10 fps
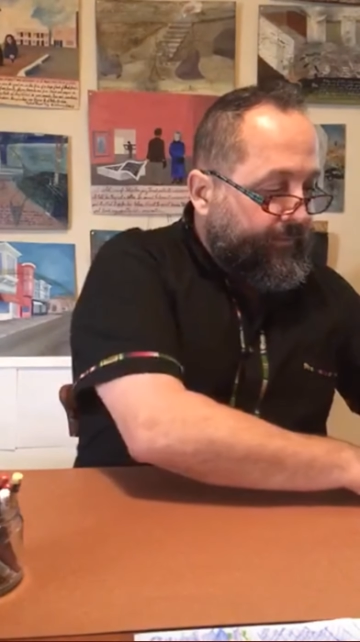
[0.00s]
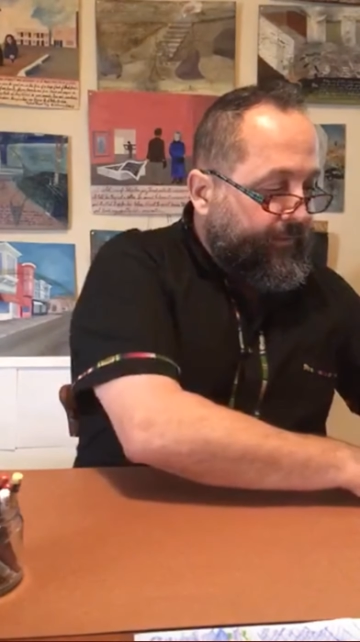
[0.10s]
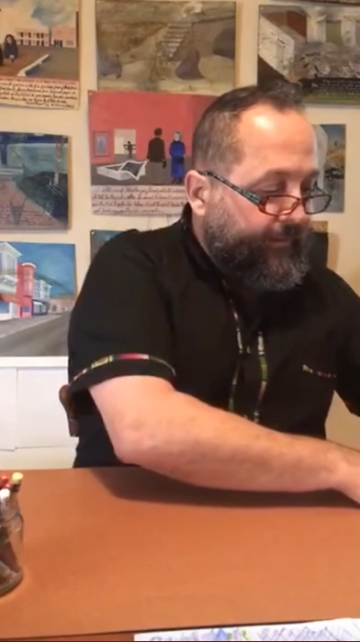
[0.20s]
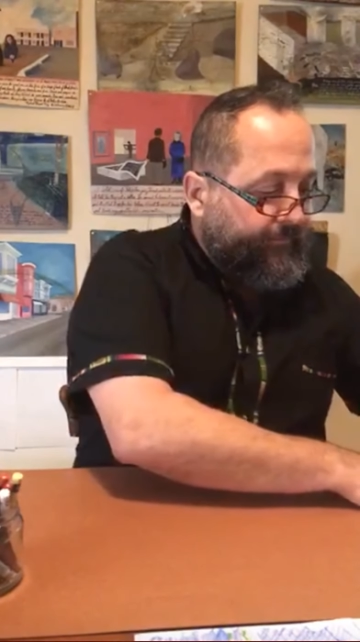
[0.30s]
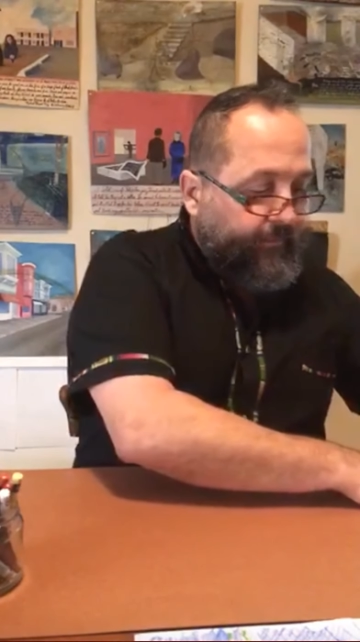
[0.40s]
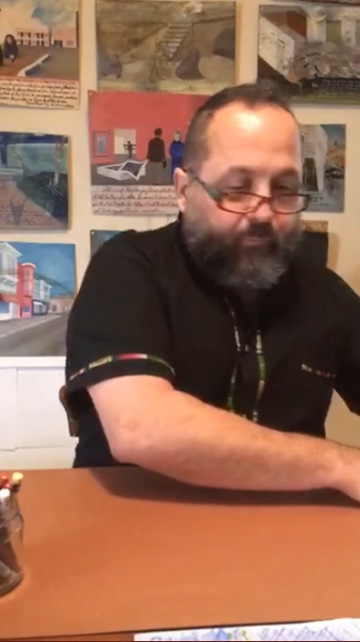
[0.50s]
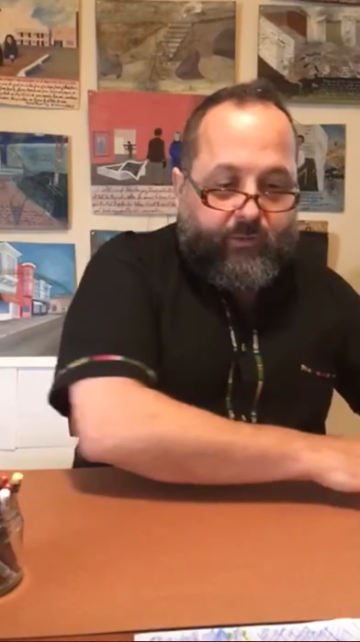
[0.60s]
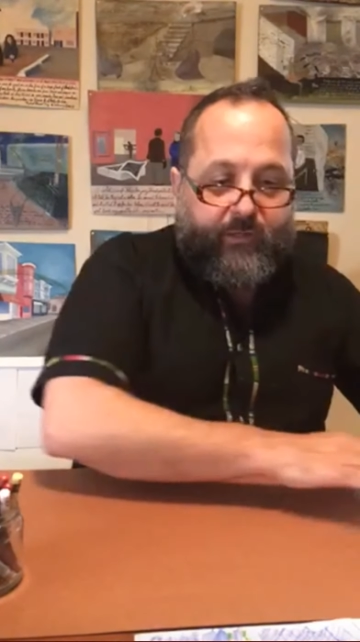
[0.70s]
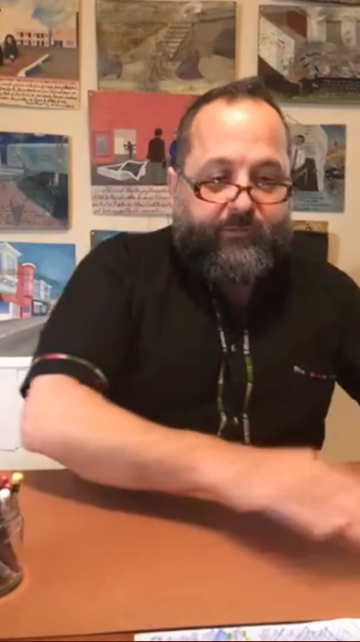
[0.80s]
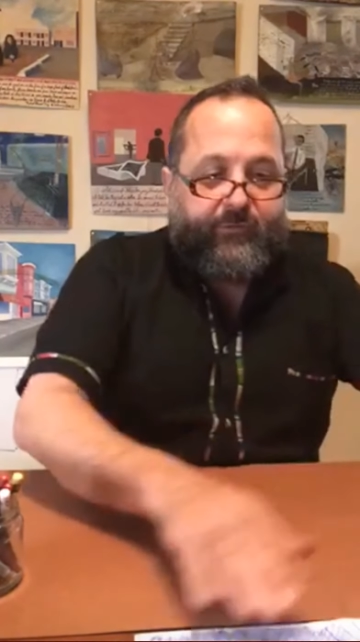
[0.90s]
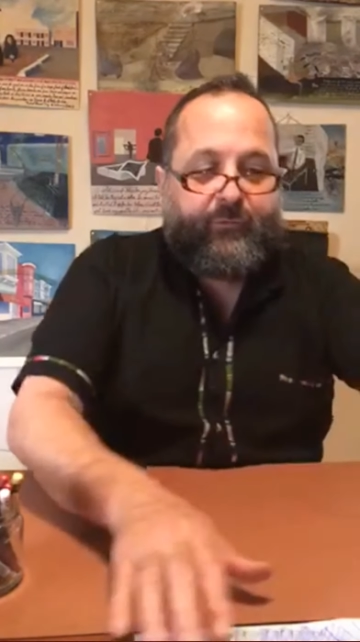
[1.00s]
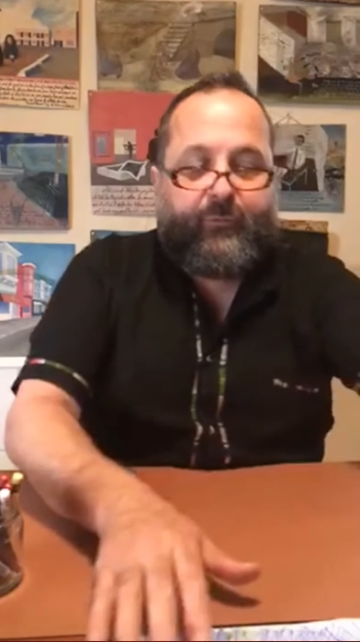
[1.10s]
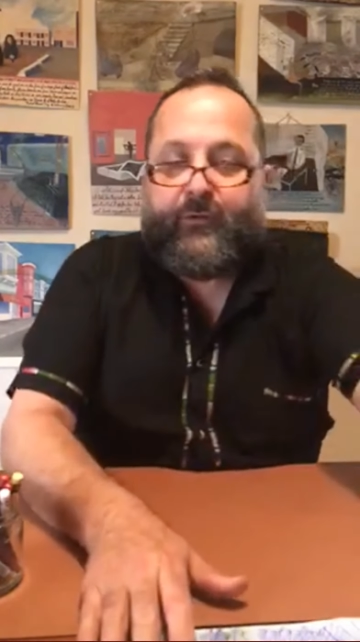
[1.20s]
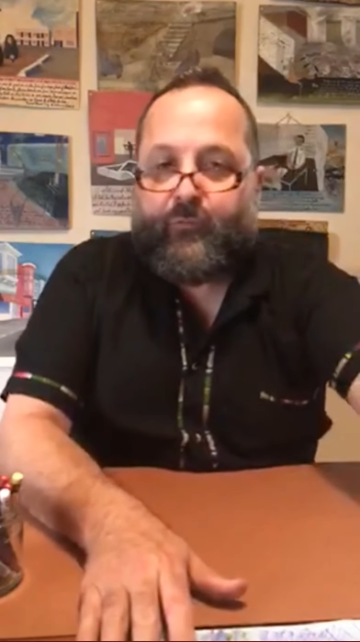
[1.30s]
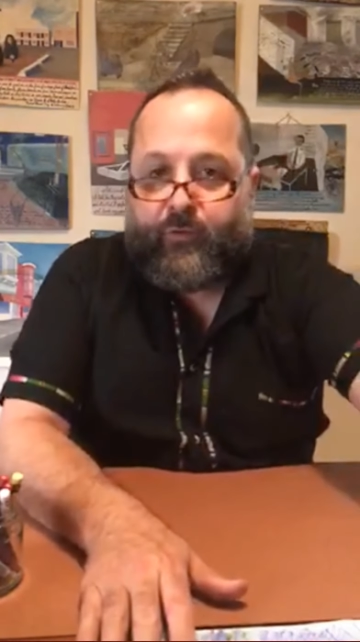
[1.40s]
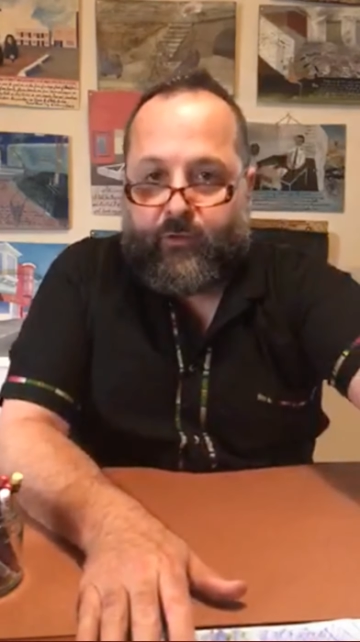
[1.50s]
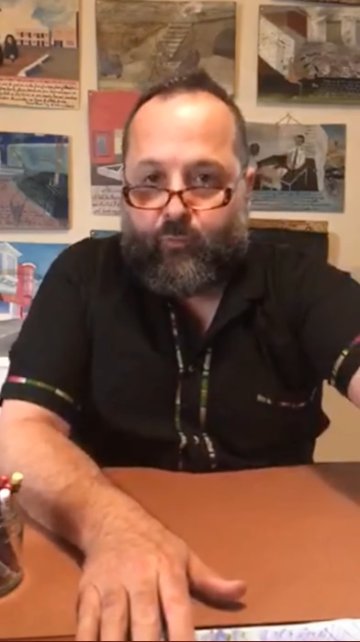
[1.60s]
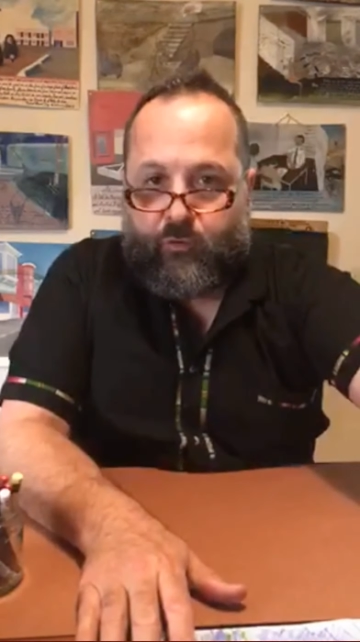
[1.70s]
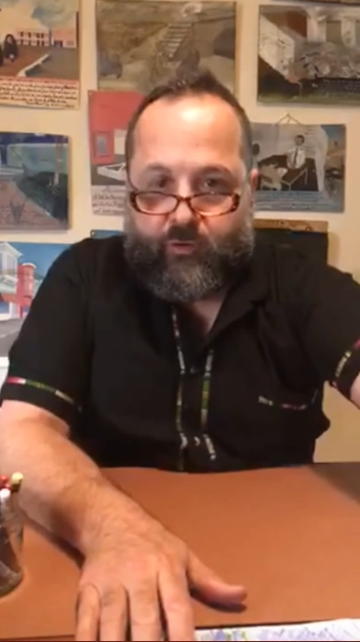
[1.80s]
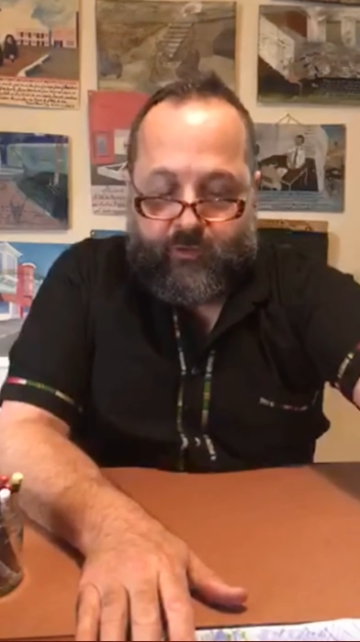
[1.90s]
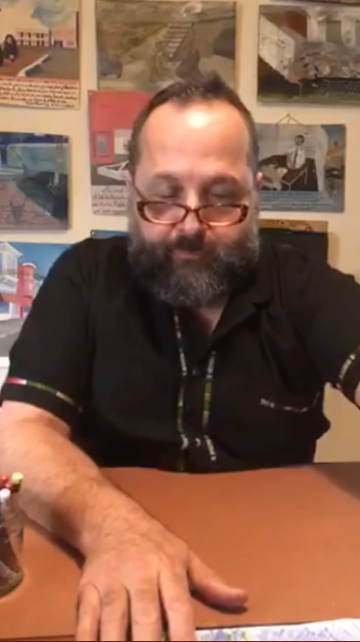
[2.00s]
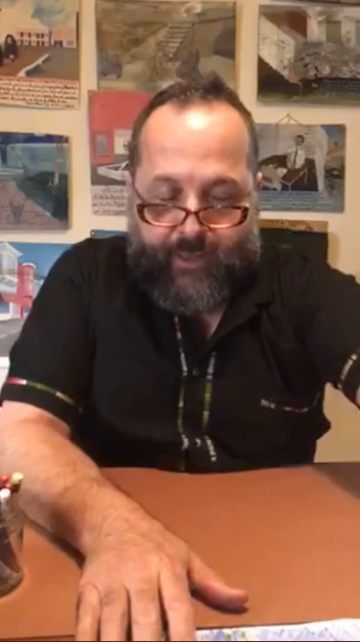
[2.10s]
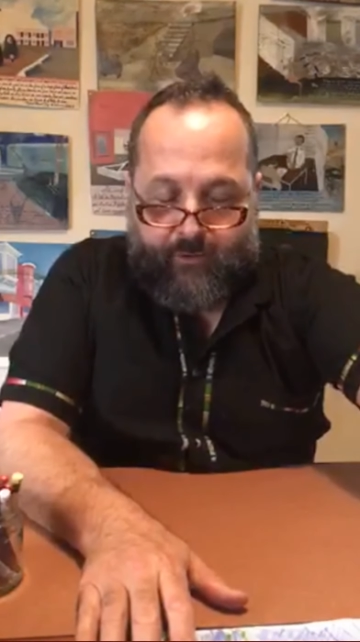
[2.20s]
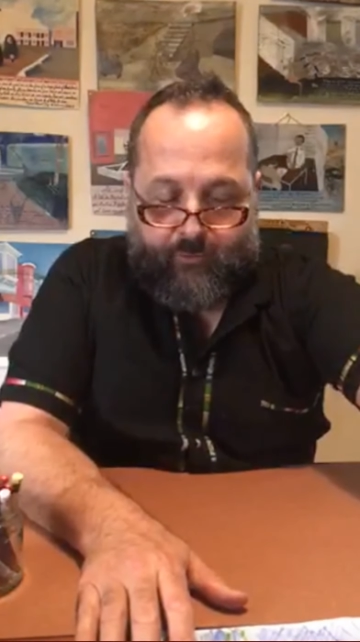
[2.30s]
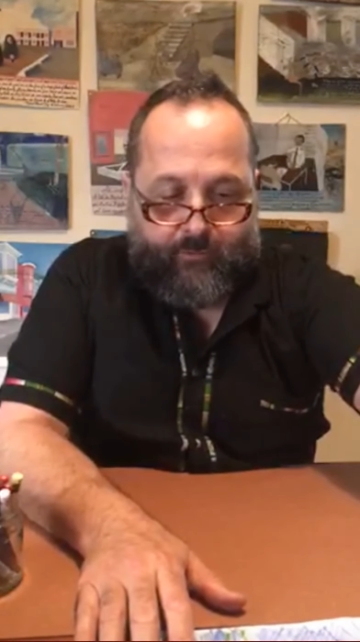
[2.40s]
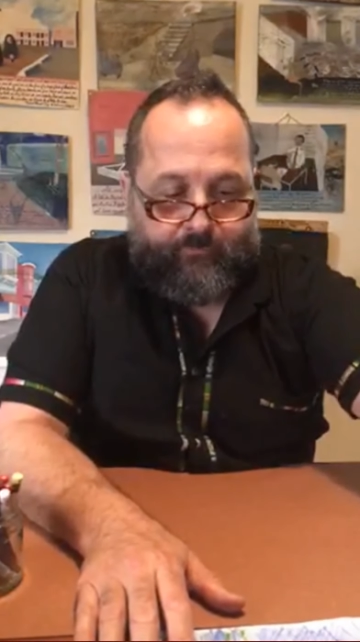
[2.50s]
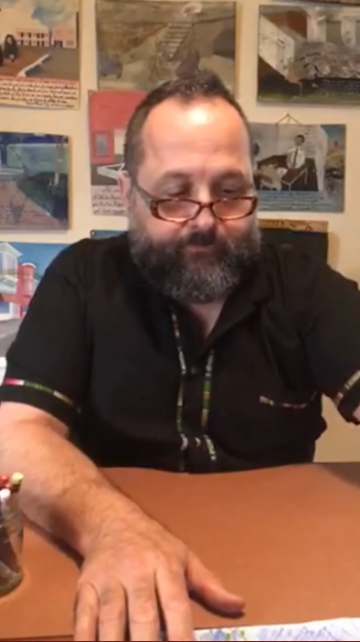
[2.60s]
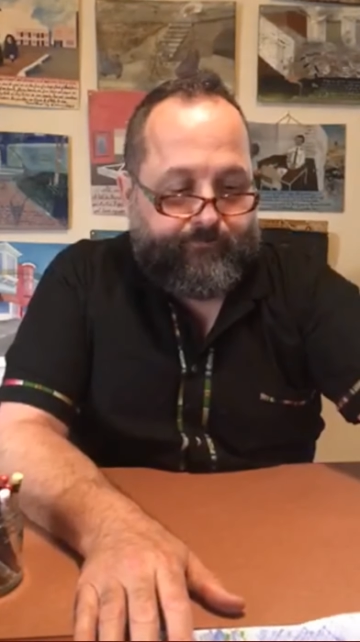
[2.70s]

The next thing we're going to do is we're going to work on a background.